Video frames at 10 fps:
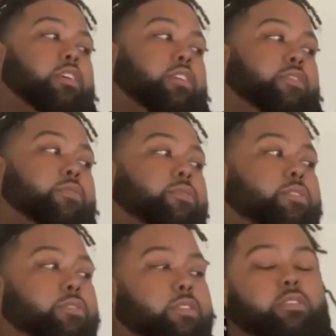
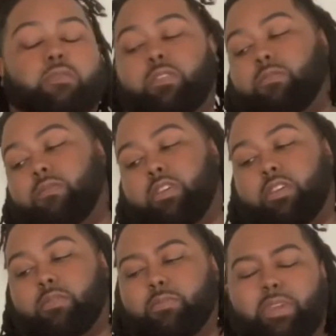
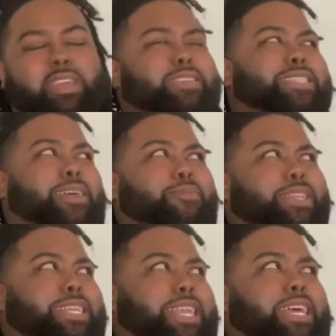Is that
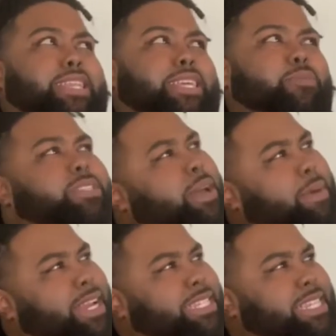really Nelly? Was I
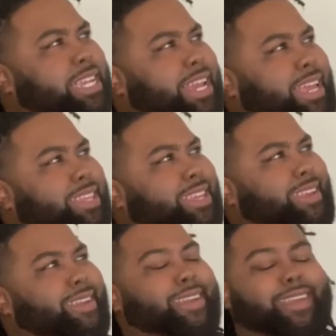about to say Nelly?